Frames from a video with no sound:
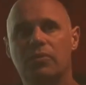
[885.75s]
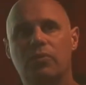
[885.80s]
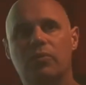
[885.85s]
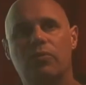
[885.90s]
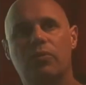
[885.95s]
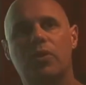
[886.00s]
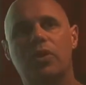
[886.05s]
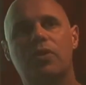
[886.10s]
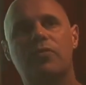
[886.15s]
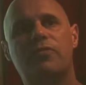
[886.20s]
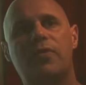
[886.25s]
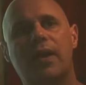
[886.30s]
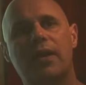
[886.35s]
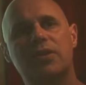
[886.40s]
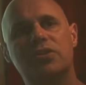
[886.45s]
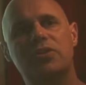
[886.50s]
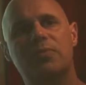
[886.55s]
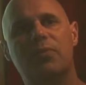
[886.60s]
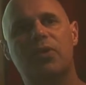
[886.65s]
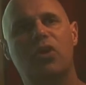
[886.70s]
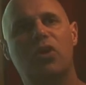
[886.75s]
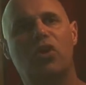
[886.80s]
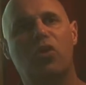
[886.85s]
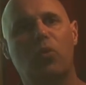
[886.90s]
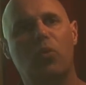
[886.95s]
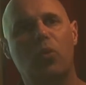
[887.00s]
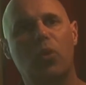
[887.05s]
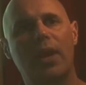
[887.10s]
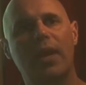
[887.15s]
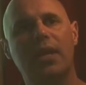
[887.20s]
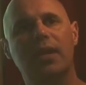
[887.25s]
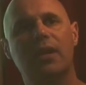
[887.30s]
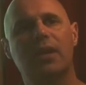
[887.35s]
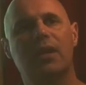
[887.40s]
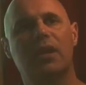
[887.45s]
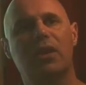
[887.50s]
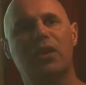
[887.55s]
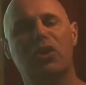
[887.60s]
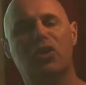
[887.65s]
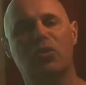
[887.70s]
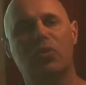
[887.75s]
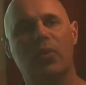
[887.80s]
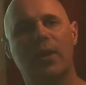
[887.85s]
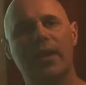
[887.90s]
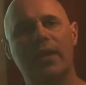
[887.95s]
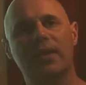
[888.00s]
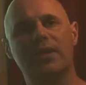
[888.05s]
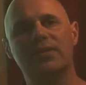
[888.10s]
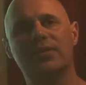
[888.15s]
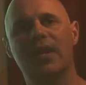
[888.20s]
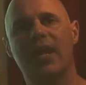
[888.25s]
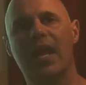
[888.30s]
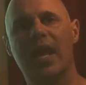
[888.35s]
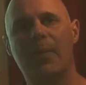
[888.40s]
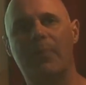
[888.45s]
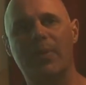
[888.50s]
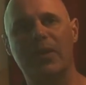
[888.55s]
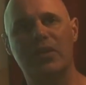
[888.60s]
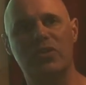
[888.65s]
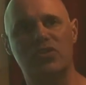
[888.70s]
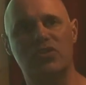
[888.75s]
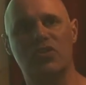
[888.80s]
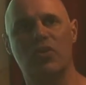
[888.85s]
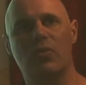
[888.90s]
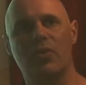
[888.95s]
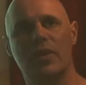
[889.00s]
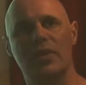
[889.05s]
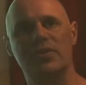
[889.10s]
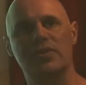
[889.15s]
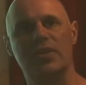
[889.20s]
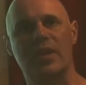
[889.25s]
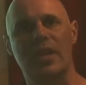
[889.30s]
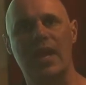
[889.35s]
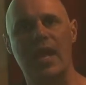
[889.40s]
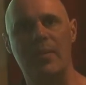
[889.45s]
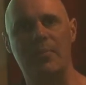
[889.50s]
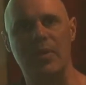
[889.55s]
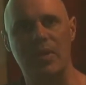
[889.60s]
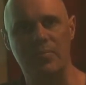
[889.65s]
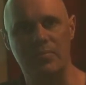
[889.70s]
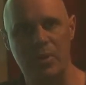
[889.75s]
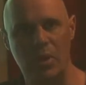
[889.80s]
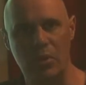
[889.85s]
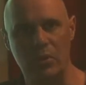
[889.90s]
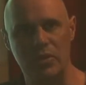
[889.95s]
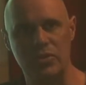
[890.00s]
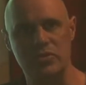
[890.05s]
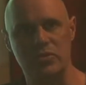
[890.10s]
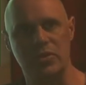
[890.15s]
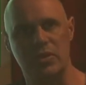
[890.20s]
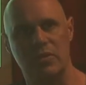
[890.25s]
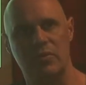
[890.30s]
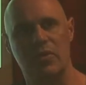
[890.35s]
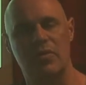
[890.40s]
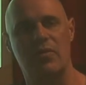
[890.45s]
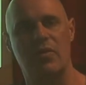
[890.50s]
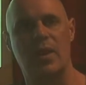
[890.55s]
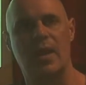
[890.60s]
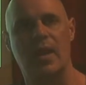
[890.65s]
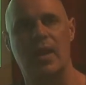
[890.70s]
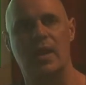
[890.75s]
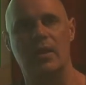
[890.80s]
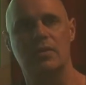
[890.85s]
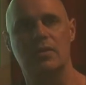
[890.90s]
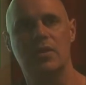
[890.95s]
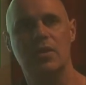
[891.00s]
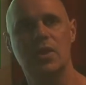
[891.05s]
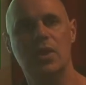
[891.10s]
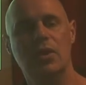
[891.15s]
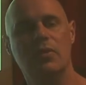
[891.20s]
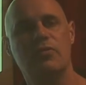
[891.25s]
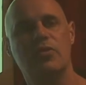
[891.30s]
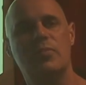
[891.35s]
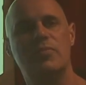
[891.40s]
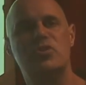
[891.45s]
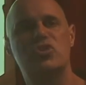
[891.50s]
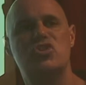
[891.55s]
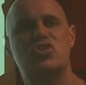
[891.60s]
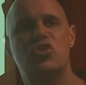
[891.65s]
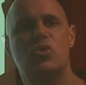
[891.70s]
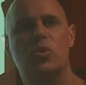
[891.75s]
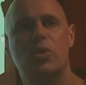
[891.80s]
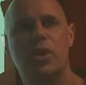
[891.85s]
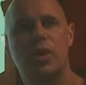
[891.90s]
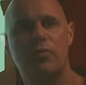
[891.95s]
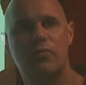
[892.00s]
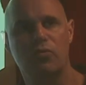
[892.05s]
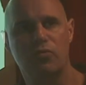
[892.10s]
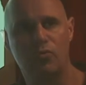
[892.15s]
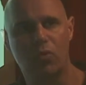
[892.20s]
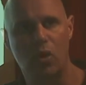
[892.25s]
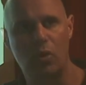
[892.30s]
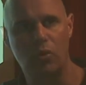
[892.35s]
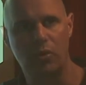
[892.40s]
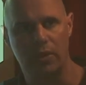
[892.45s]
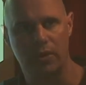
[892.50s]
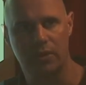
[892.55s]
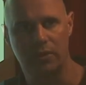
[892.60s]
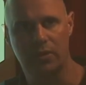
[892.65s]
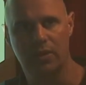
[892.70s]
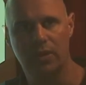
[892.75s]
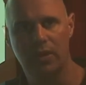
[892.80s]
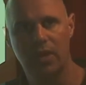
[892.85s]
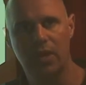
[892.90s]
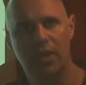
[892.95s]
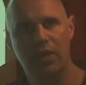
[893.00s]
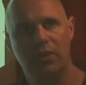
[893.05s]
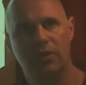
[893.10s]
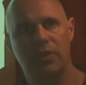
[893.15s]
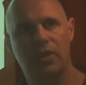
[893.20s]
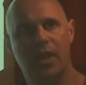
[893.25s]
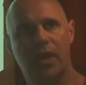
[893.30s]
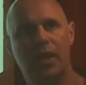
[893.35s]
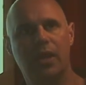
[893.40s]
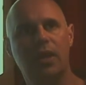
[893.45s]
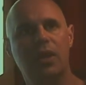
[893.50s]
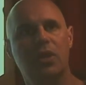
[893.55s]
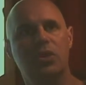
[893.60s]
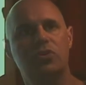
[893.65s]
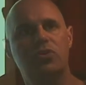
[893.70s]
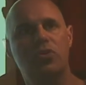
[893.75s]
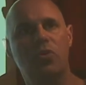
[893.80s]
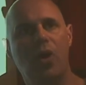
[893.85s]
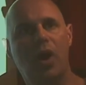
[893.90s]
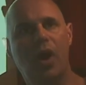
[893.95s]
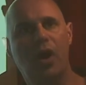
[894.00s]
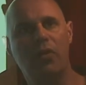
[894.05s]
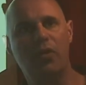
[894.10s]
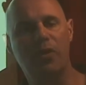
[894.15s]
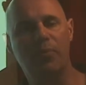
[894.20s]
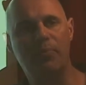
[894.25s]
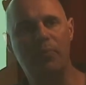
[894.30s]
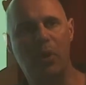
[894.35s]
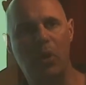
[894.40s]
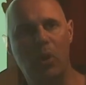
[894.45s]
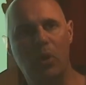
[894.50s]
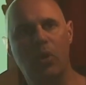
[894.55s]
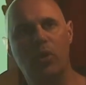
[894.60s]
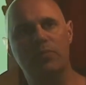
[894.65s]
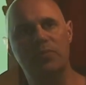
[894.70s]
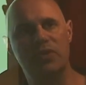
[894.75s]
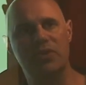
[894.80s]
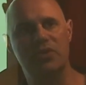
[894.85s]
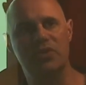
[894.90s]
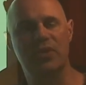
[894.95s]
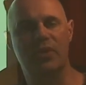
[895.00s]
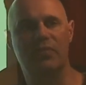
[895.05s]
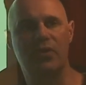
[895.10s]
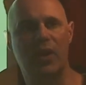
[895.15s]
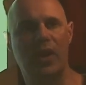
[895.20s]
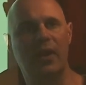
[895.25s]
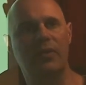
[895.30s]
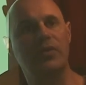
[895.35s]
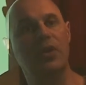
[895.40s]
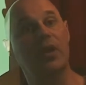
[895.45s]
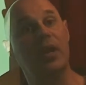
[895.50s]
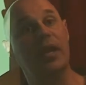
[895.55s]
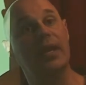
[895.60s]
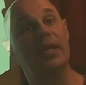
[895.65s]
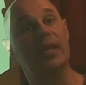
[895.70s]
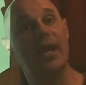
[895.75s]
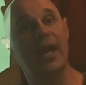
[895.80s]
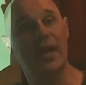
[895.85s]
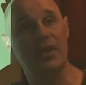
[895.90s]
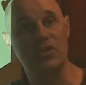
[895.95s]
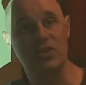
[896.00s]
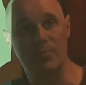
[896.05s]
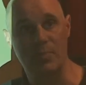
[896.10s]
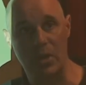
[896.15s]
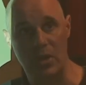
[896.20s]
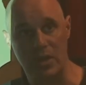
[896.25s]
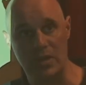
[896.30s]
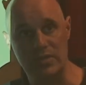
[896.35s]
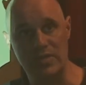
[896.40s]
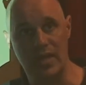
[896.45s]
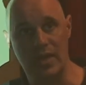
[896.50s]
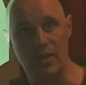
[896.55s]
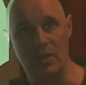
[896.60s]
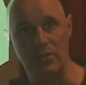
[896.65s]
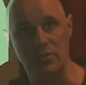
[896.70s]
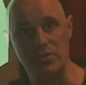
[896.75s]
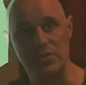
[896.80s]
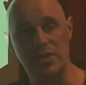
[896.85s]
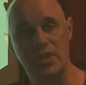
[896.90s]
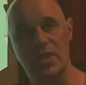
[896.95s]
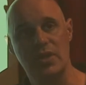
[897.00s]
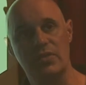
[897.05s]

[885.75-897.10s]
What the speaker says: We're going to find some of the greatest epic stories and epic poetry that we've ever had. From the story of Roland. okay, to other poems and stuff that are out there like Canterbury Tales.